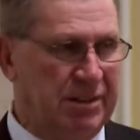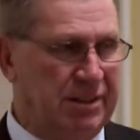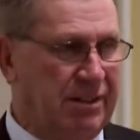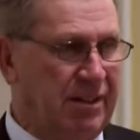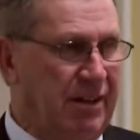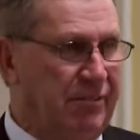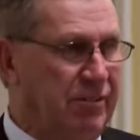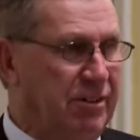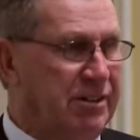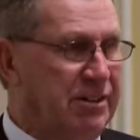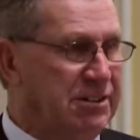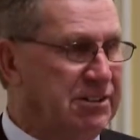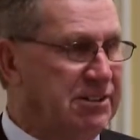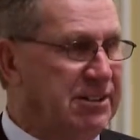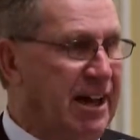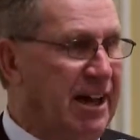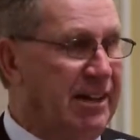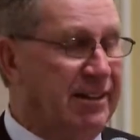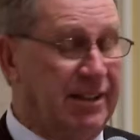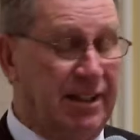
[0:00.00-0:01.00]
But the governor
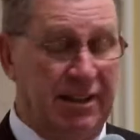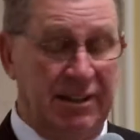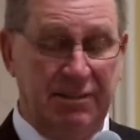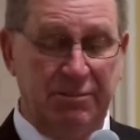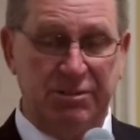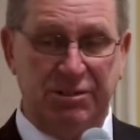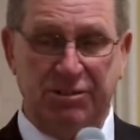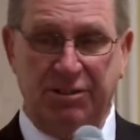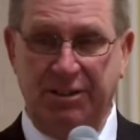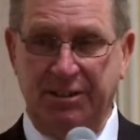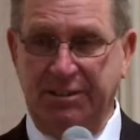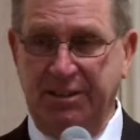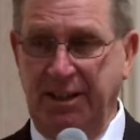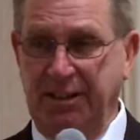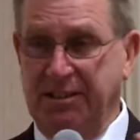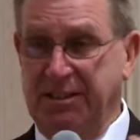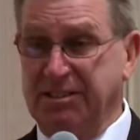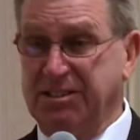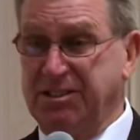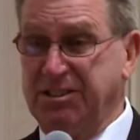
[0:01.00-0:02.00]
decided that he was going to
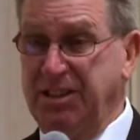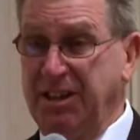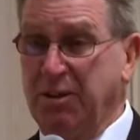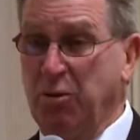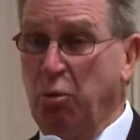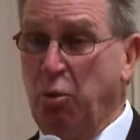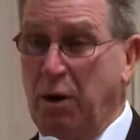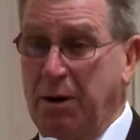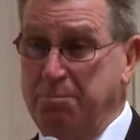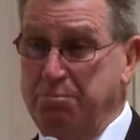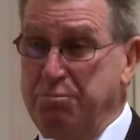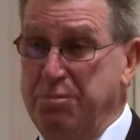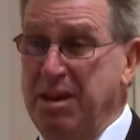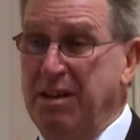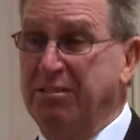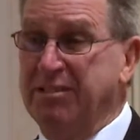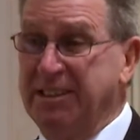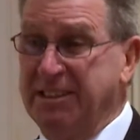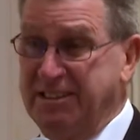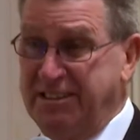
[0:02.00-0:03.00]
take this near $1
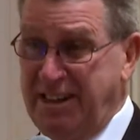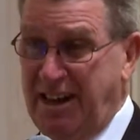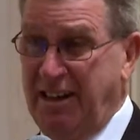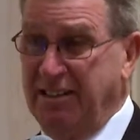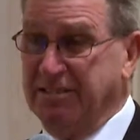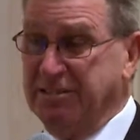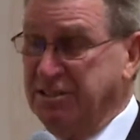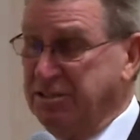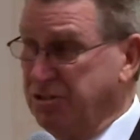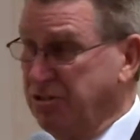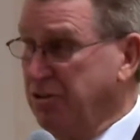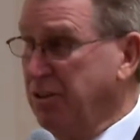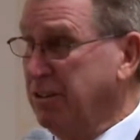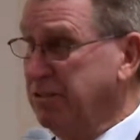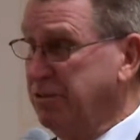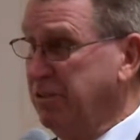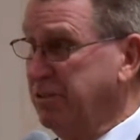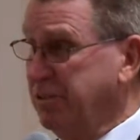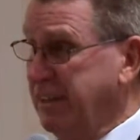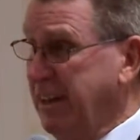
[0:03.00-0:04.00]
billion of
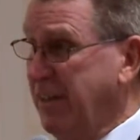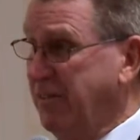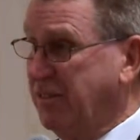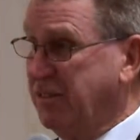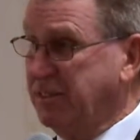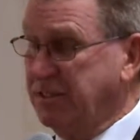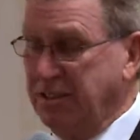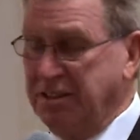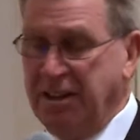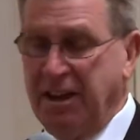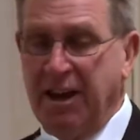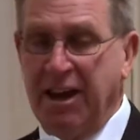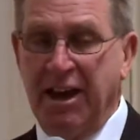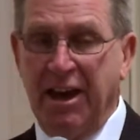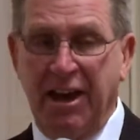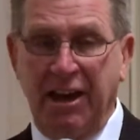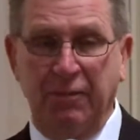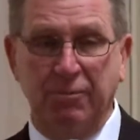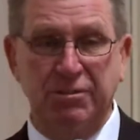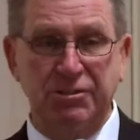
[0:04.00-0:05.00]
structural deficit
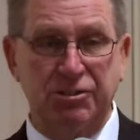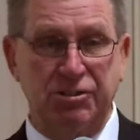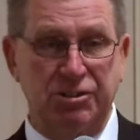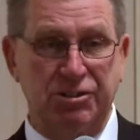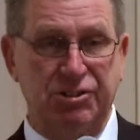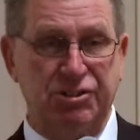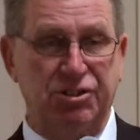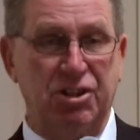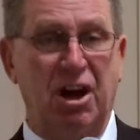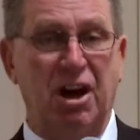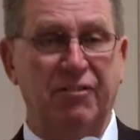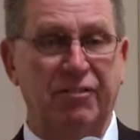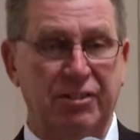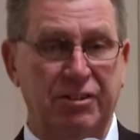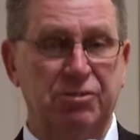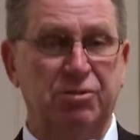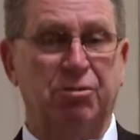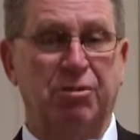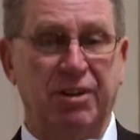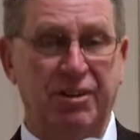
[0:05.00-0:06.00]
and was going to solve it
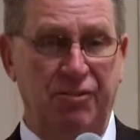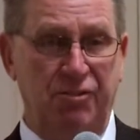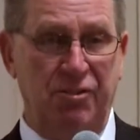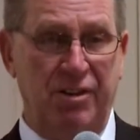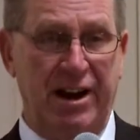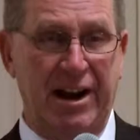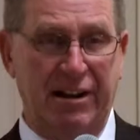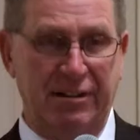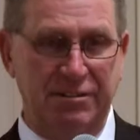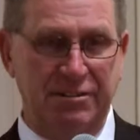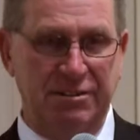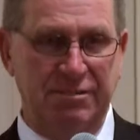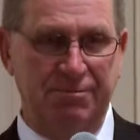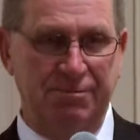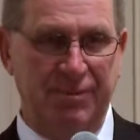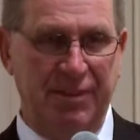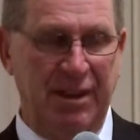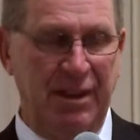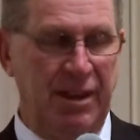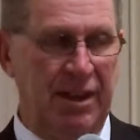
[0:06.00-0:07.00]
in 24 hours.
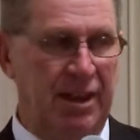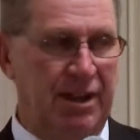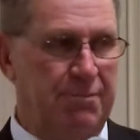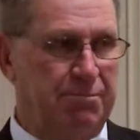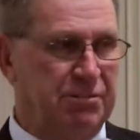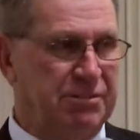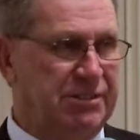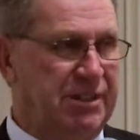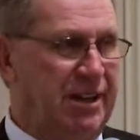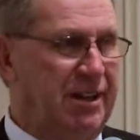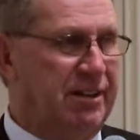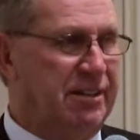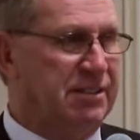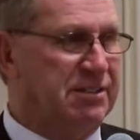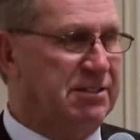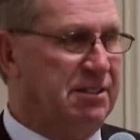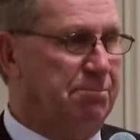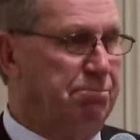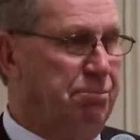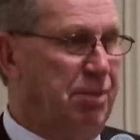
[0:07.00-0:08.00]
And he presented
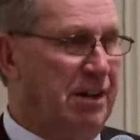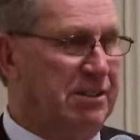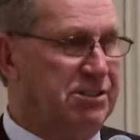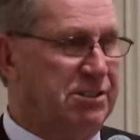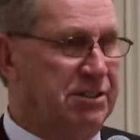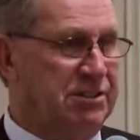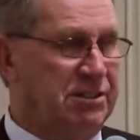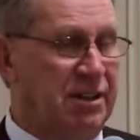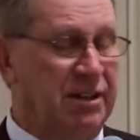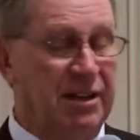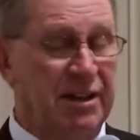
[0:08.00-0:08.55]
us a budget